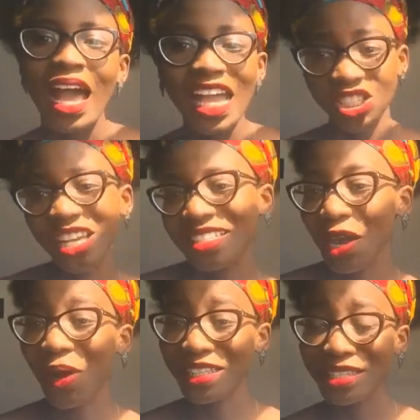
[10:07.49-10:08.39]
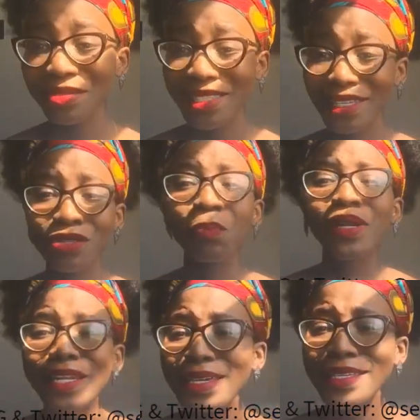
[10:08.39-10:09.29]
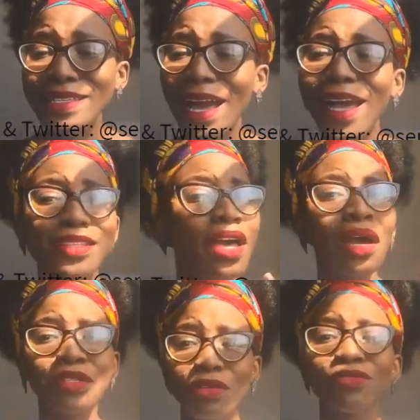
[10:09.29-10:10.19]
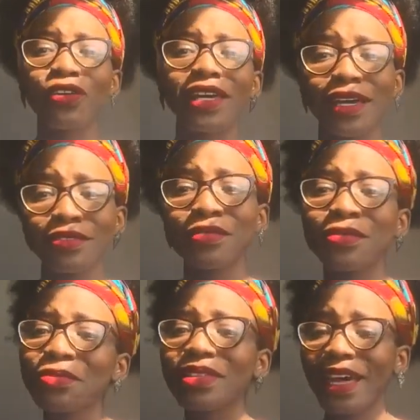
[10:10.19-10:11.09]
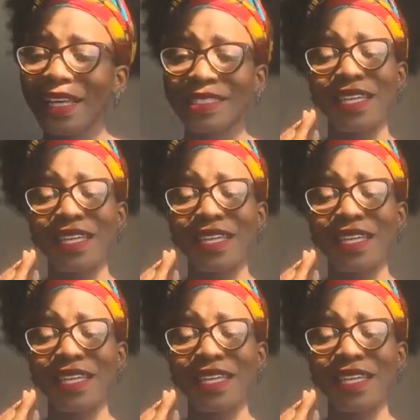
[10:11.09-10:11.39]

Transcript: hashtag DIY Tuesday. So please guys, don't forget to do that.